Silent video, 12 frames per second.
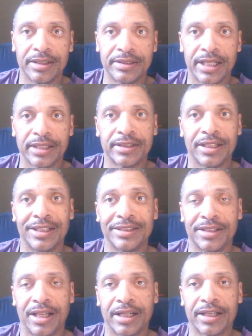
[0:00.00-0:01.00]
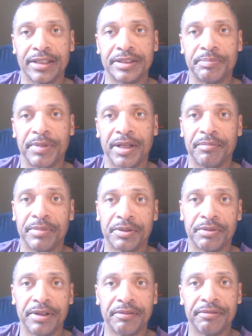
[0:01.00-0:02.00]
Tesla has likely spent
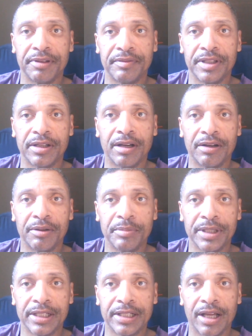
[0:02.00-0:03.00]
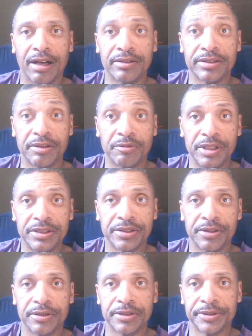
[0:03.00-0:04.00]
between $50 and $100 million in
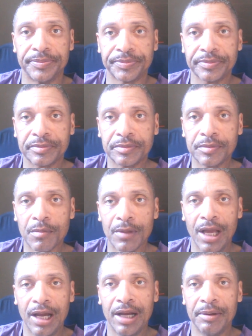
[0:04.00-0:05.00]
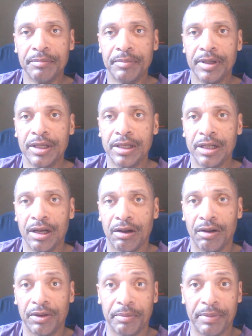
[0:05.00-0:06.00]
research on
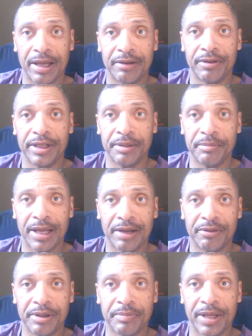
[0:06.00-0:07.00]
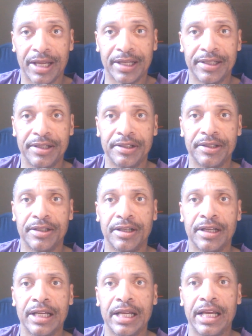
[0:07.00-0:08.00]
the battery and battery pack here.
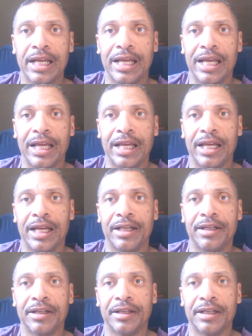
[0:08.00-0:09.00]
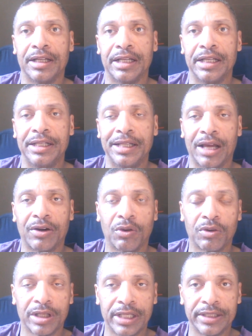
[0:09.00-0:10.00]
And not
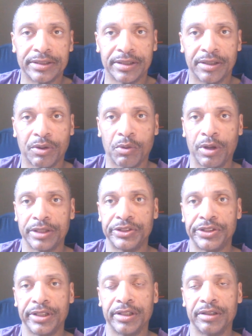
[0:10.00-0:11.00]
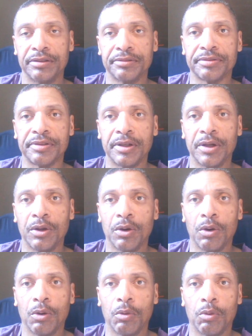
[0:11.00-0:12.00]
only is it a question of
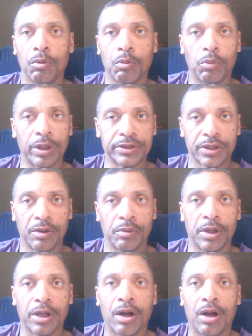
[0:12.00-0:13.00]
what's going